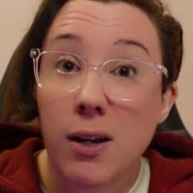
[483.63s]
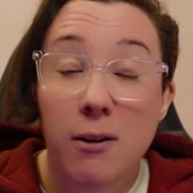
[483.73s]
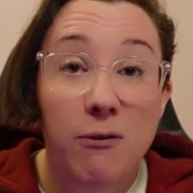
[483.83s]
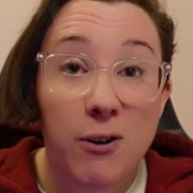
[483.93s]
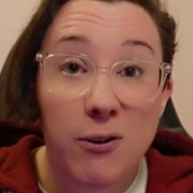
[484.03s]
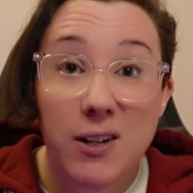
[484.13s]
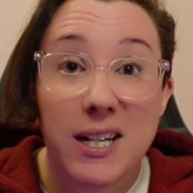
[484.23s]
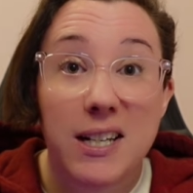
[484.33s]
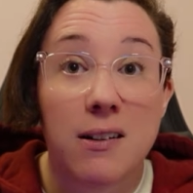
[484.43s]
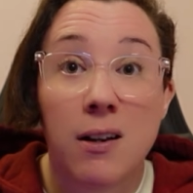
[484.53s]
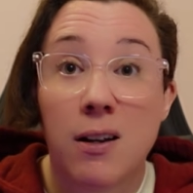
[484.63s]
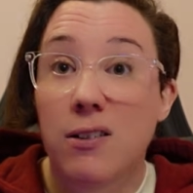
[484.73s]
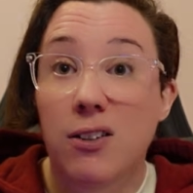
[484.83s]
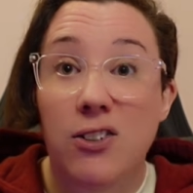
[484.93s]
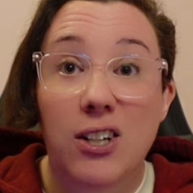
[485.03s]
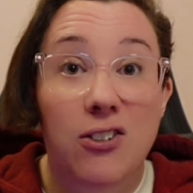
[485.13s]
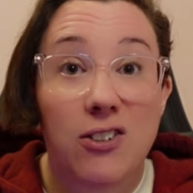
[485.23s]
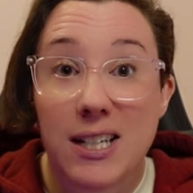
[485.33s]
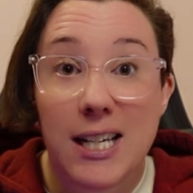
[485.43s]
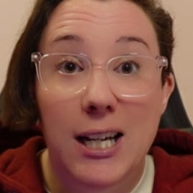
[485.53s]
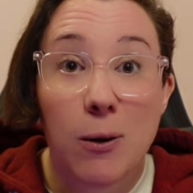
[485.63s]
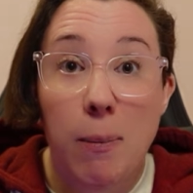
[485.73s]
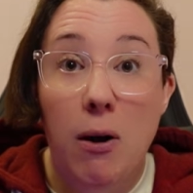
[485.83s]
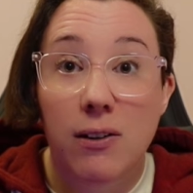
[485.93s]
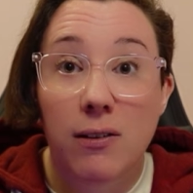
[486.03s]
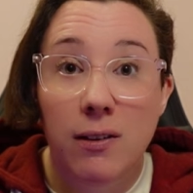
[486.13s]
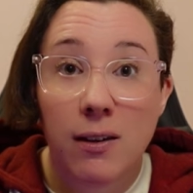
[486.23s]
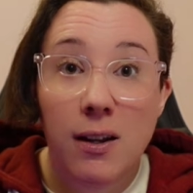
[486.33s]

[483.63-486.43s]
15 to 16 gigabytes,